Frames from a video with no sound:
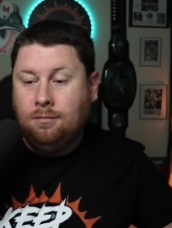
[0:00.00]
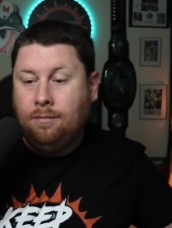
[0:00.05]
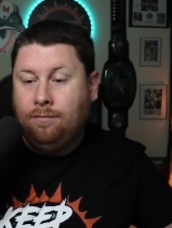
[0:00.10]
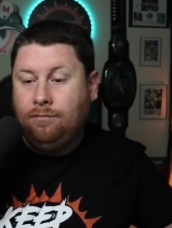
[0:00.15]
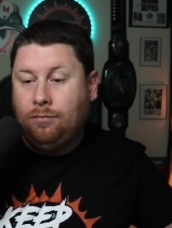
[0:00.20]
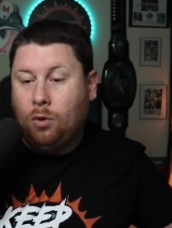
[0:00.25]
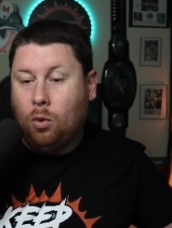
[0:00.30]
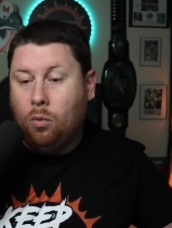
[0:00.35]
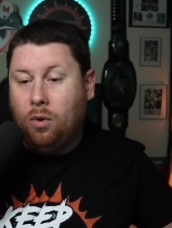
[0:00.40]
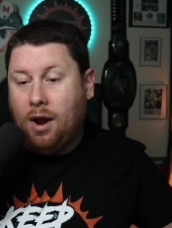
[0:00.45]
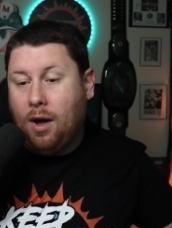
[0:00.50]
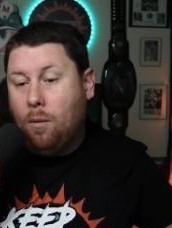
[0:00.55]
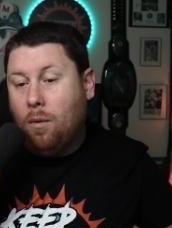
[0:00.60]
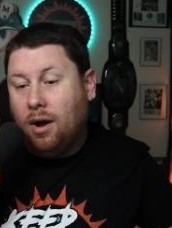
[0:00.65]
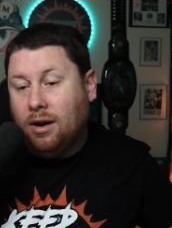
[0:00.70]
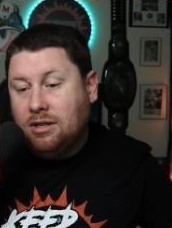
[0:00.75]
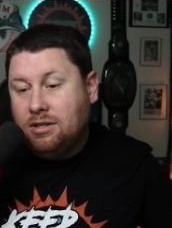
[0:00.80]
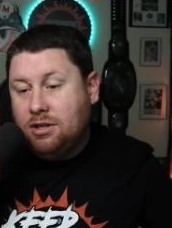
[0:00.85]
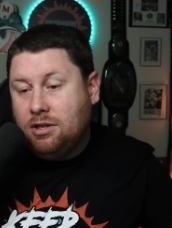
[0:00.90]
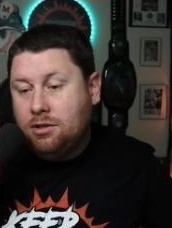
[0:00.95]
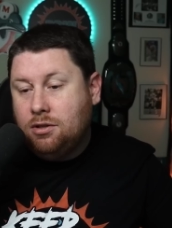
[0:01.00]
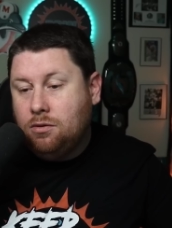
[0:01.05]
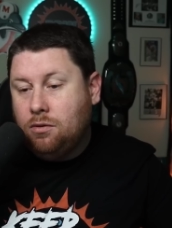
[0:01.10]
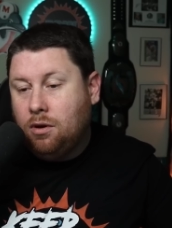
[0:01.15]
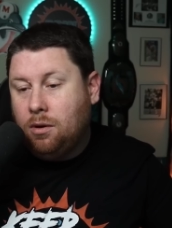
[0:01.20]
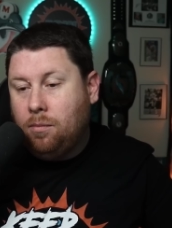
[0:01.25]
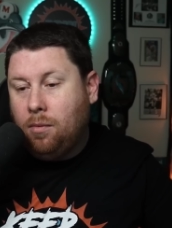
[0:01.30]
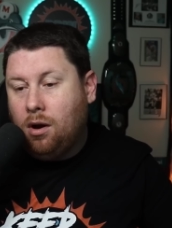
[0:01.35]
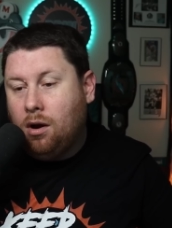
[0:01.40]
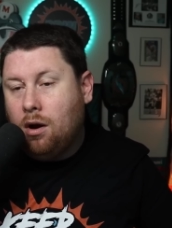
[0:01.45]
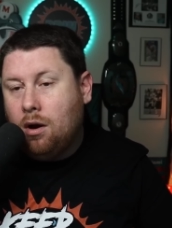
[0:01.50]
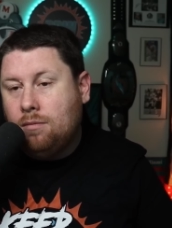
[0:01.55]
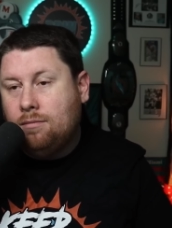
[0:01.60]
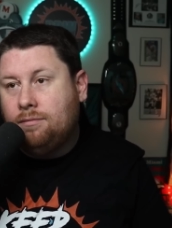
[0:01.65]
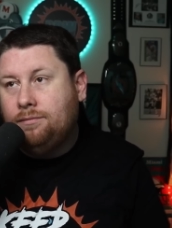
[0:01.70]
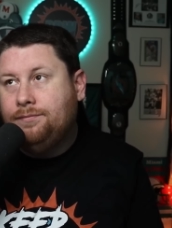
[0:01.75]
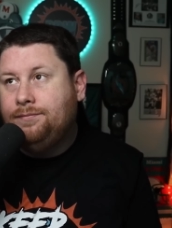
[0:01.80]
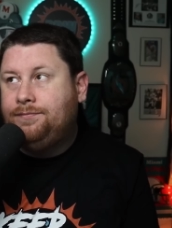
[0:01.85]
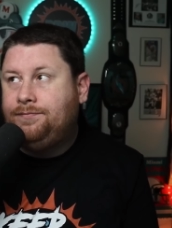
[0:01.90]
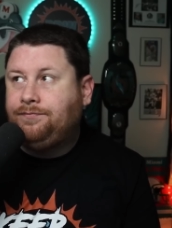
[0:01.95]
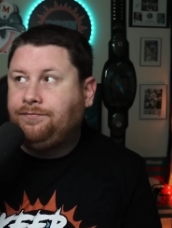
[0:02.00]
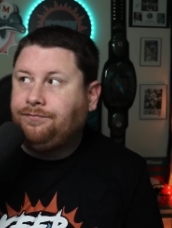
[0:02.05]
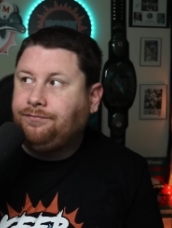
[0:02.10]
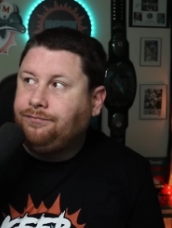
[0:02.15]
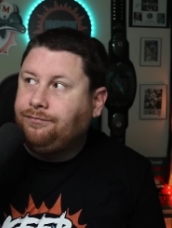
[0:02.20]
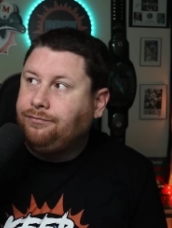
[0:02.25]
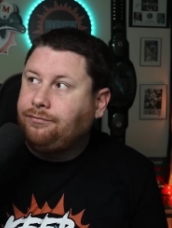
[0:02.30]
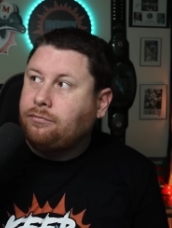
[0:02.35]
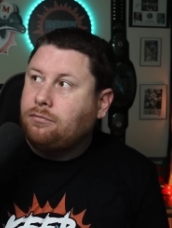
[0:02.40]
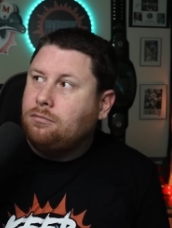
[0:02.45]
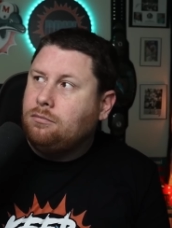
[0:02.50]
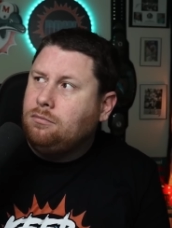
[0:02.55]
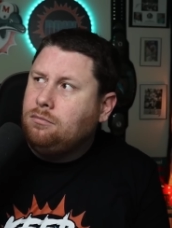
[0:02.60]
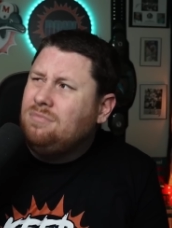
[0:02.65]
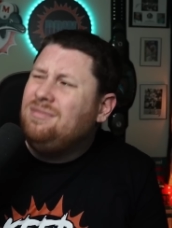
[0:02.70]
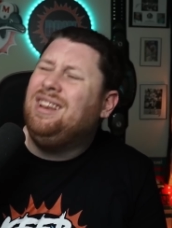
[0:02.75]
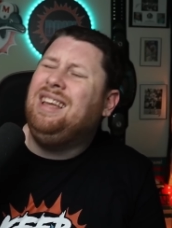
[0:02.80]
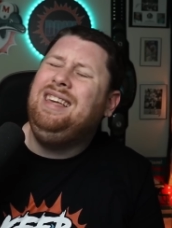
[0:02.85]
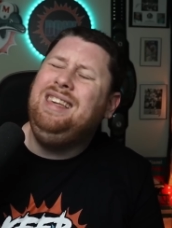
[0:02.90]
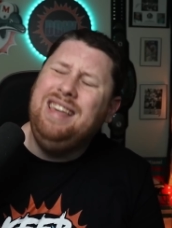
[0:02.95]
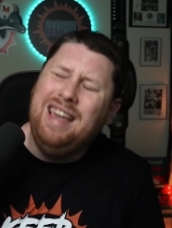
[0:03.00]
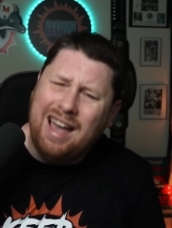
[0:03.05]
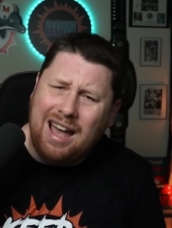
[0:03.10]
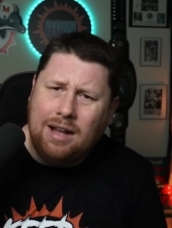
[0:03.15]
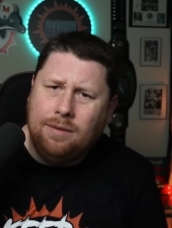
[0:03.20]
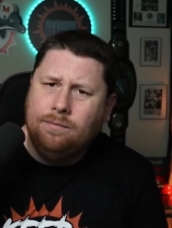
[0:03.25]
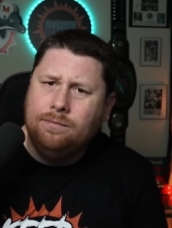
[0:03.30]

Would I want to see Tua tomorrow? Yeah.